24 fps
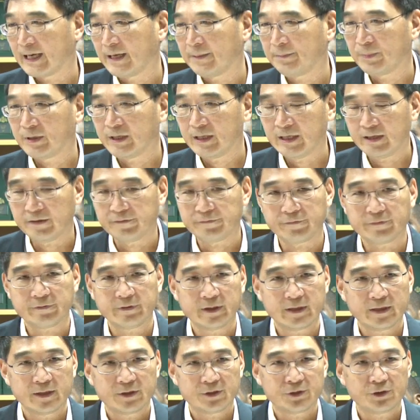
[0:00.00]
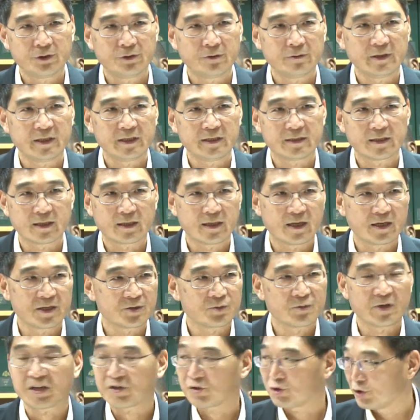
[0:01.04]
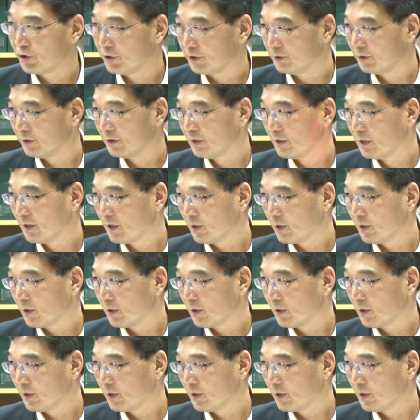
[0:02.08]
I believe during the construction,